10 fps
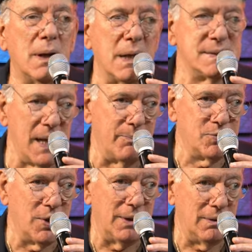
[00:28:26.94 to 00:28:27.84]

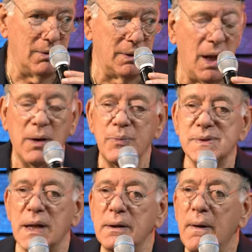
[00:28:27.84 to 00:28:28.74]
assumption, not
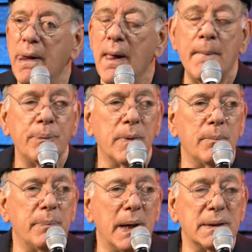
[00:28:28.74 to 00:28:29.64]
100%,
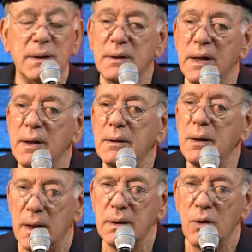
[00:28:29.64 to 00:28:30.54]
but there
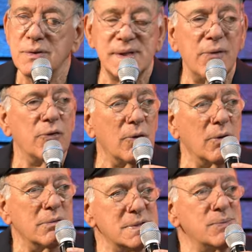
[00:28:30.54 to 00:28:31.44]
are
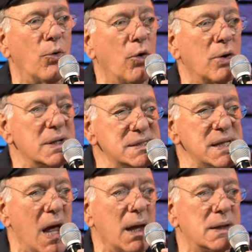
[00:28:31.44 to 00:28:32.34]
several small
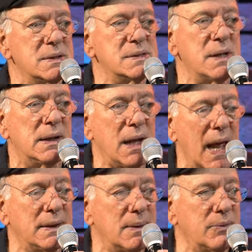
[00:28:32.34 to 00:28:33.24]
signs that
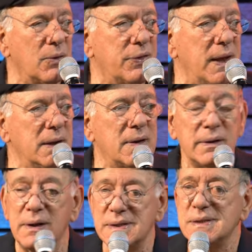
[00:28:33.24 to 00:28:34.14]
led them to think
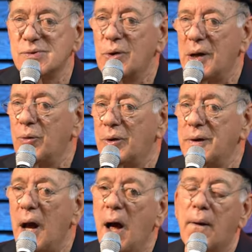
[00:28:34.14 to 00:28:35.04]
that this is really where
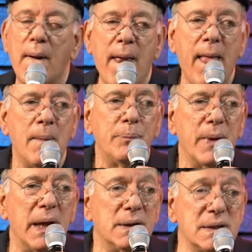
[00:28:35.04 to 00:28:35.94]
they are.
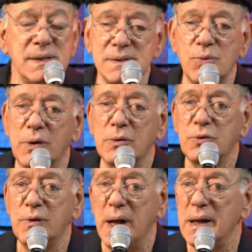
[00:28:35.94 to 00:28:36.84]
And this is where
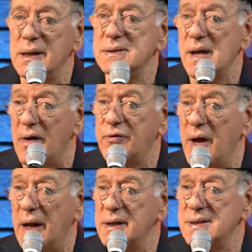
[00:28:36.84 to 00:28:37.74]
today is
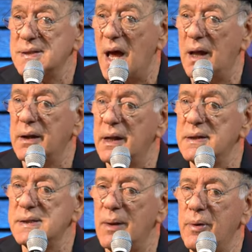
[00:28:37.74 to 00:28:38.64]
Afghanistan
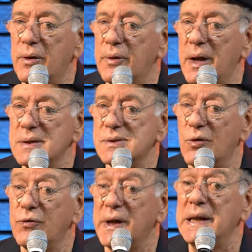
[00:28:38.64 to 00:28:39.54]
and some areas
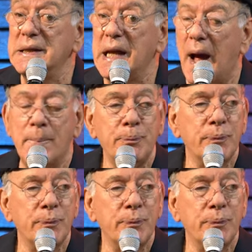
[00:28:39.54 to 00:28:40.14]
of India.